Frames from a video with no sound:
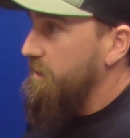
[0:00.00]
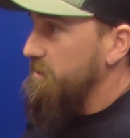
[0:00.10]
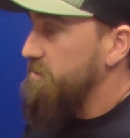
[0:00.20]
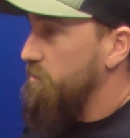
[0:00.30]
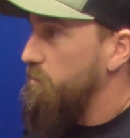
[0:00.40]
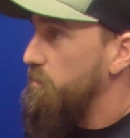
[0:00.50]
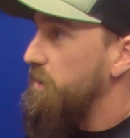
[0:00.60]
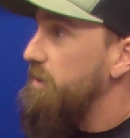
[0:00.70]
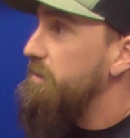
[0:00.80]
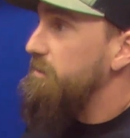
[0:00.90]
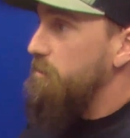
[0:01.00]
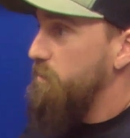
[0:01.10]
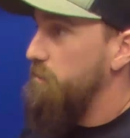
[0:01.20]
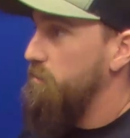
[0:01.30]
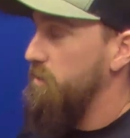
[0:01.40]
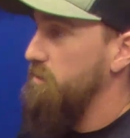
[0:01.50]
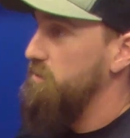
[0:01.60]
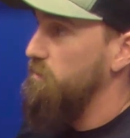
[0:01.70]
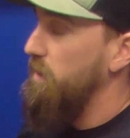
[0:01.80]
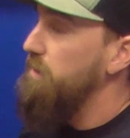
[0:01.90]
And so the, then the people that you
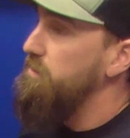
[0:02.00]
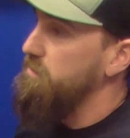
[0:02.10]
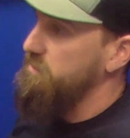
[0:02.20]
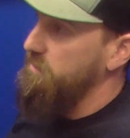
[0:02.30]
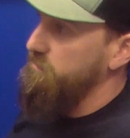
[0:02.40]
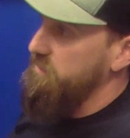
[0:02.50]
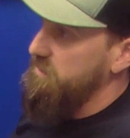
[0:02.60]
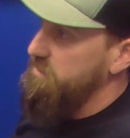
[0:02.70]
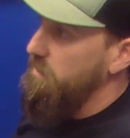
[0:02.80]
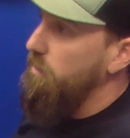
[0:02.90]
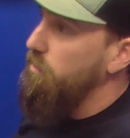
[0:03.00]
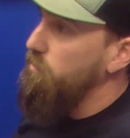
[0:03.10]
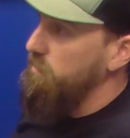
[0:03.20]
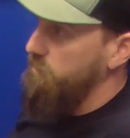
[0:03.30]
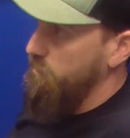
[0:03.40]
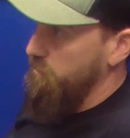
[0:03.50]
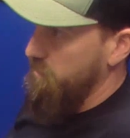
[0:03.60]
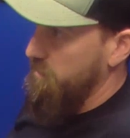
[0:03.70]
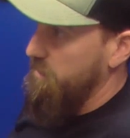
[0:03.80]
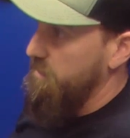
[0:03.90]
surround yourself is so
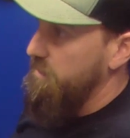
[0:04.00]
important.